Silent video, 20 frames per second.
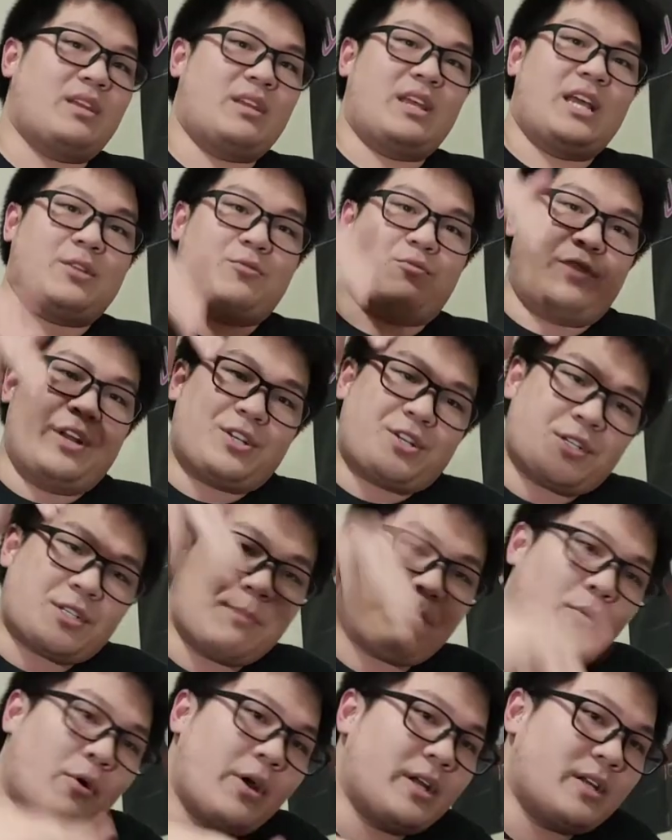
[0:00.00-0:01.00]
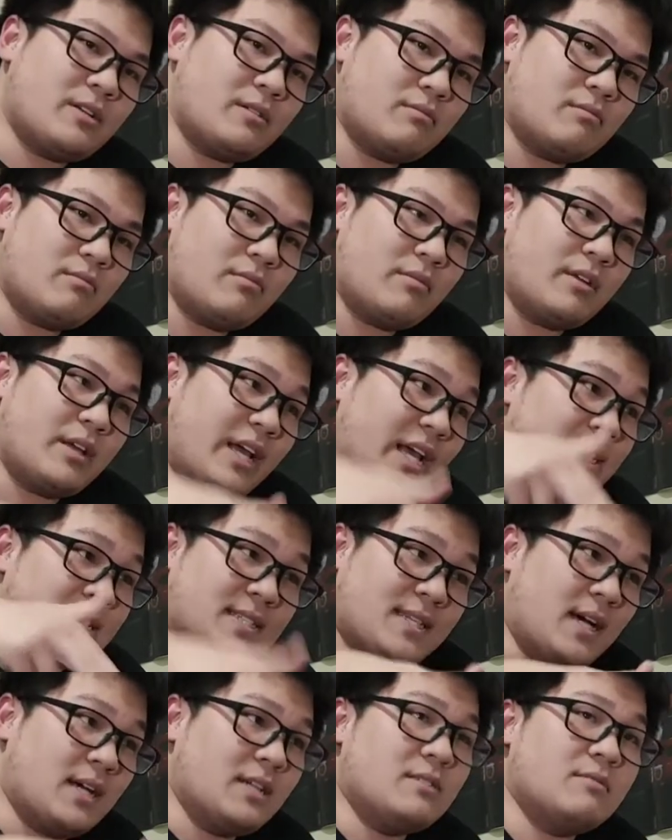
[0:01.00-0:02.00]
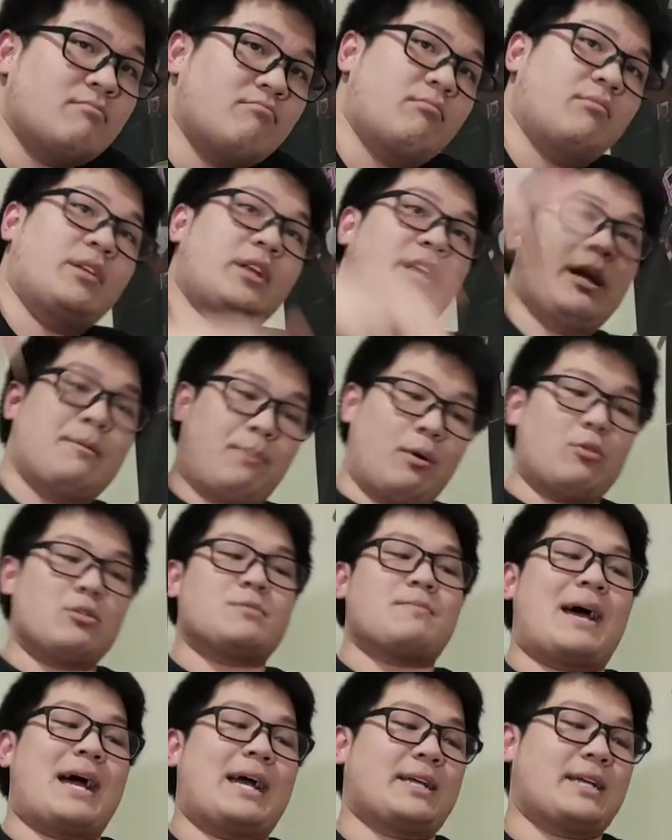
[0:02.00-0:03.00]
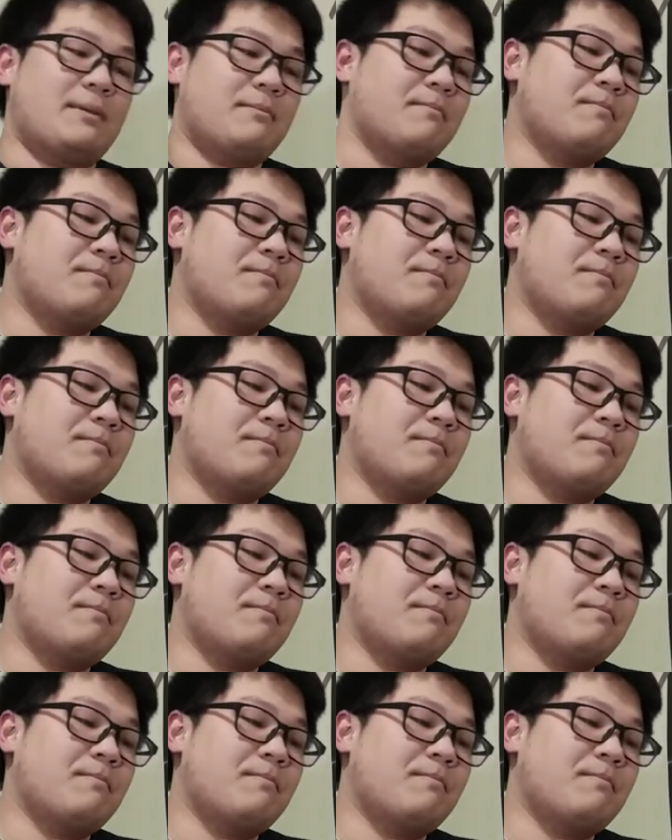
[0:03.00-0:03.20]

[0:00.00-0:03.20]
It reaches a point, it's done, it pulls back.